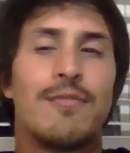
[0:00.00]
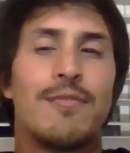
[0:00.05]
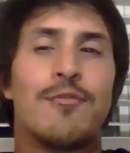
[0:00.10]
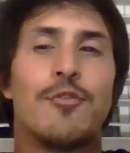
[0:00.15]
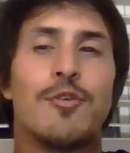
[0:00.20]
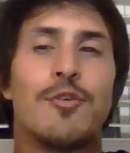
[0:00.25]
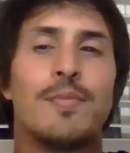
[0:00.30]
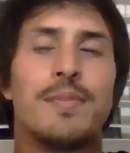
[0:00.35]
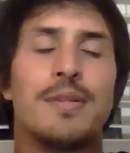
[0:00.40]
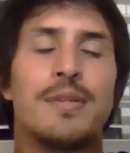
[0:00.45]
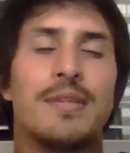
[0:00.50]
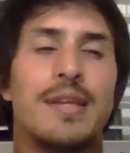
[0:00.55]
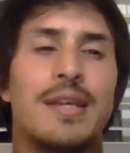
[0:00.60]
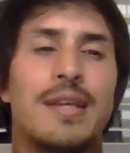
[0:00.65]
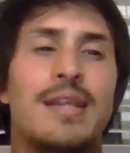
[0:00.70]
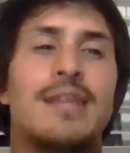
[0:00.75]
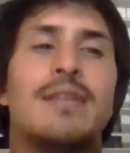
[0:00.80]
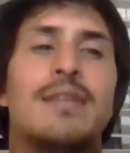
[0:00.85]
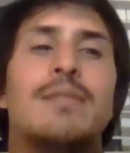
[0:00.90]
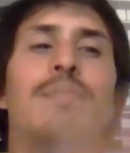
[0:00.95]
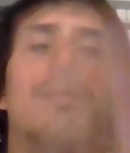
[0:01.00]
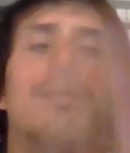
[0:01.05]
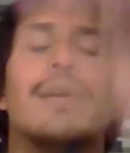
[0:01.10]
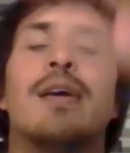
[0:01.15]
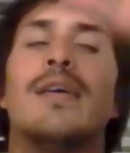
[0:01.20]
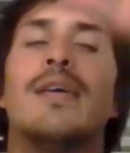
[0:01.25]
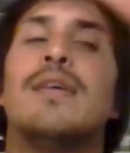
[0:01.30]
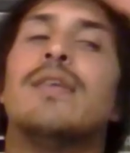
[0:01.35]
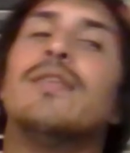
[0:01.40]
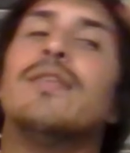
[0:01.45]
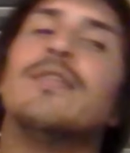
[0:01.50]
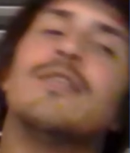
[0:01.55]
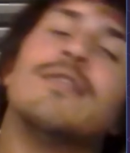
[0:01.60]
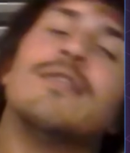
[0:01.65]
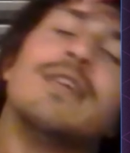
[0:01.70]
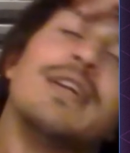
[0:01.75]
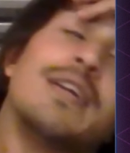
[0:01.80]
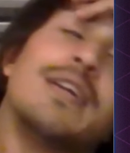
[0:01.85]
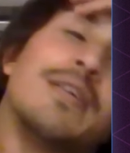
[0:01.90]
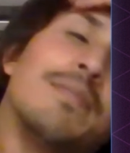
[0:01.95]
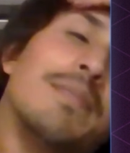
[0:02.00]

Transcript: formulated by the great